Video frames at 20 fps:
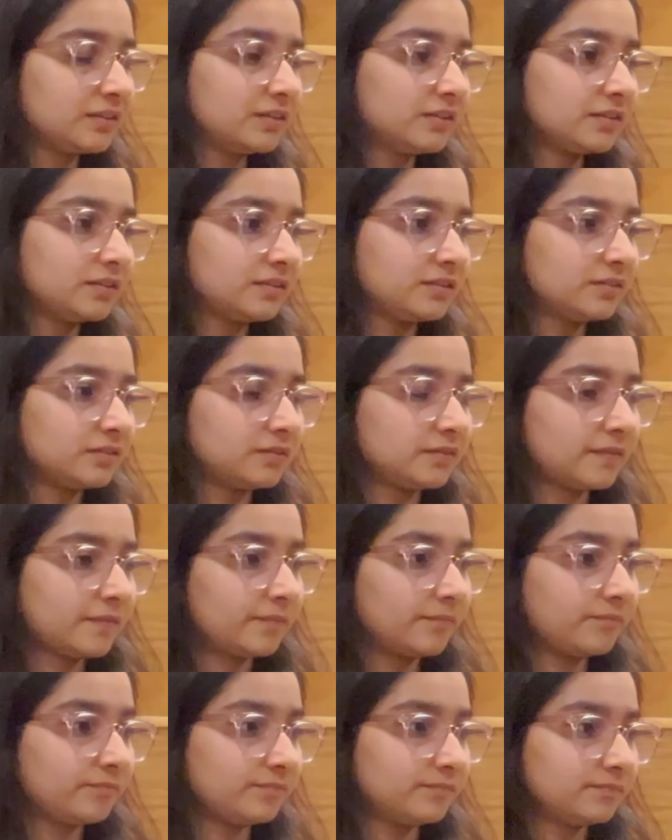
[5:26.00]

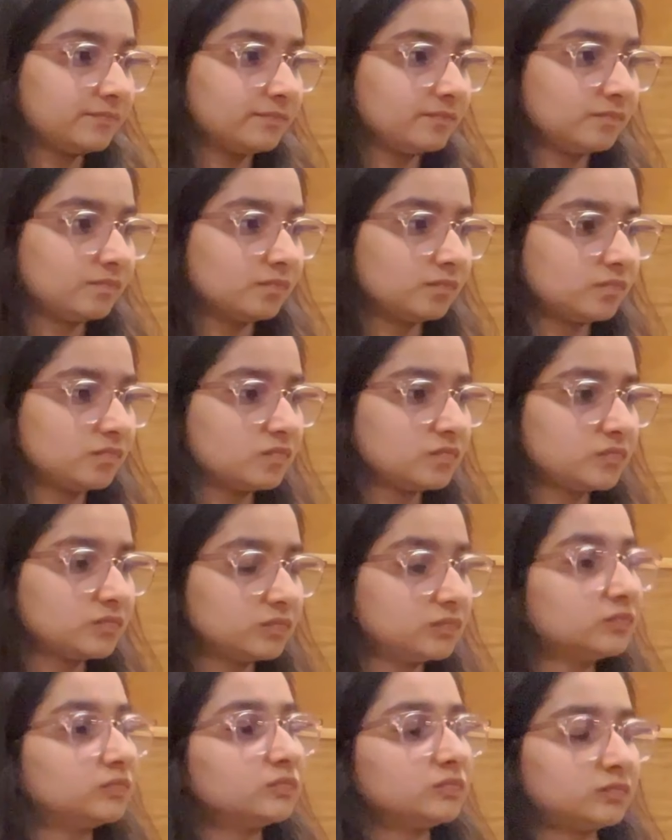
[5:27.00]

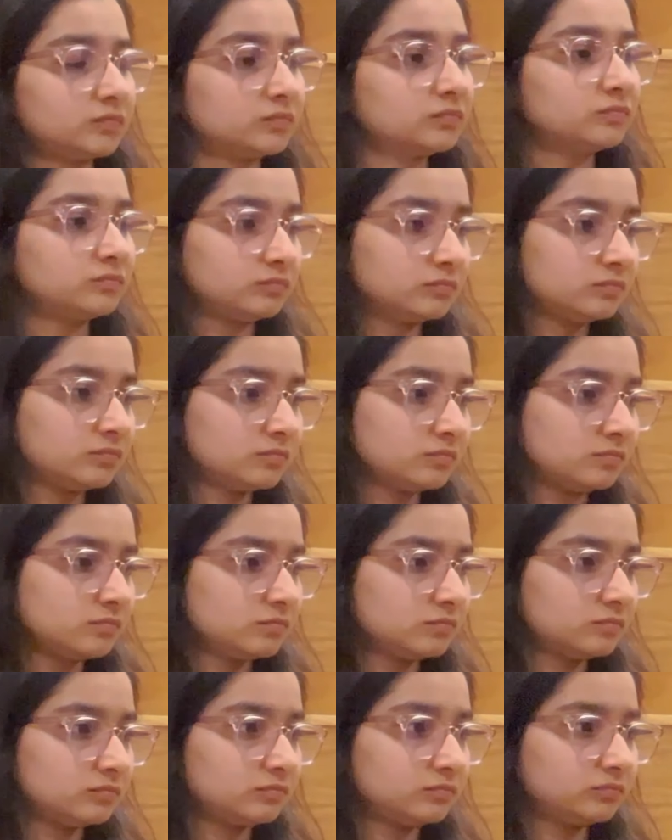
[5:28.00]

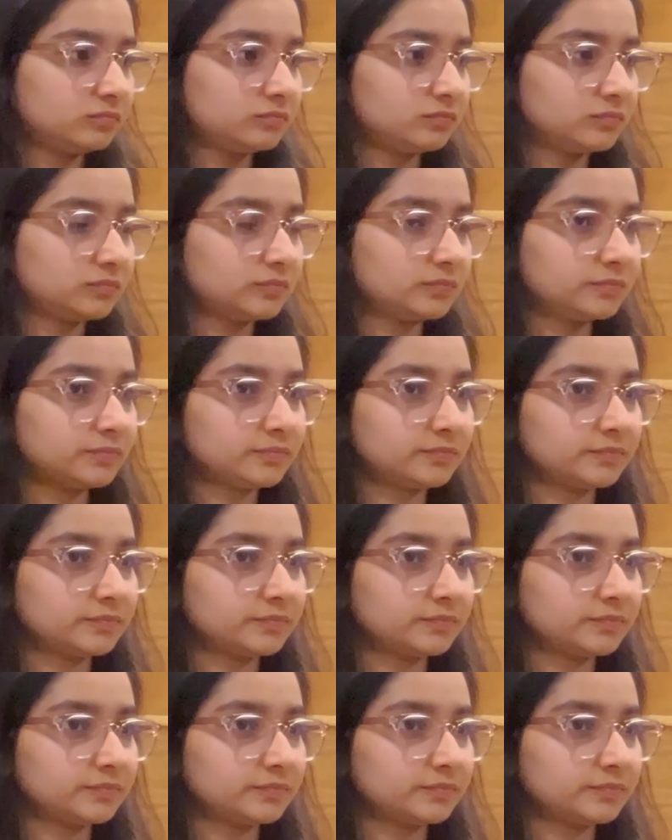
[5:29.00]
The person shown says nothing.